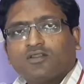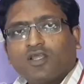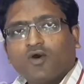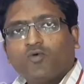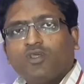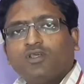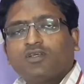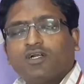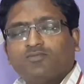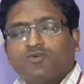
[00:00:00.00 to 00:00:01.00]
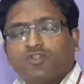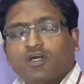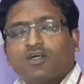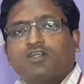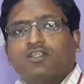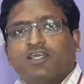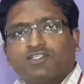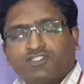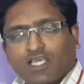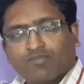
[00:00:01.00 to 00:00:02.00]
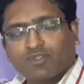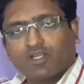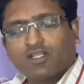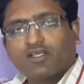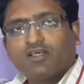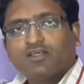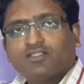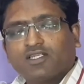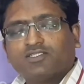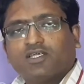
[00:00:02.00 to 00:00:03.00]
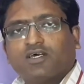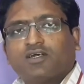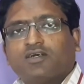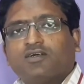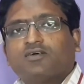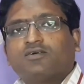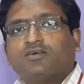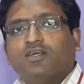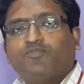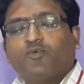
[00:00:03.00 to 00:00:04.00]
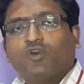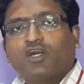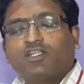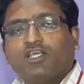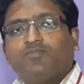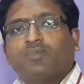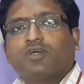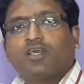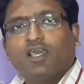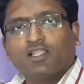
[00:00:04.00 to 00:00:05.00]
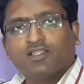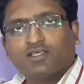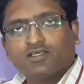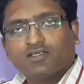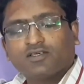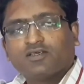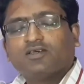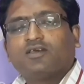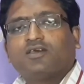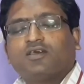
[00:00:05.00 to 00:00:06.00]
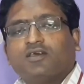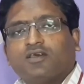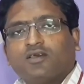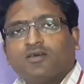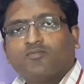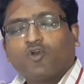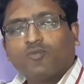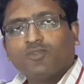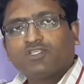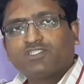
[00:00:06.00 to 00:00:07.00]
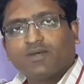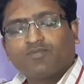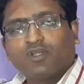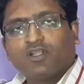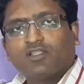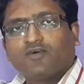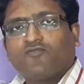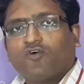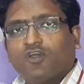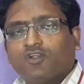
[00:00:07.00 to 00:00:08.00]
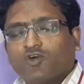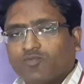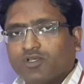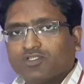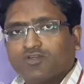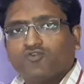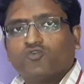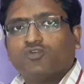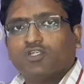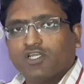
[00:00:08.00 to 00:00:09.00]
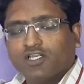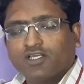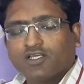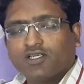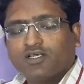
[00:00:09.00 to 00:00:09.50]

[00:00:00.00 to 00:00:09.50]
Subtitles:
Now we come to the next chapter, that is the reproductive health. From this chapter, the following topics you should read.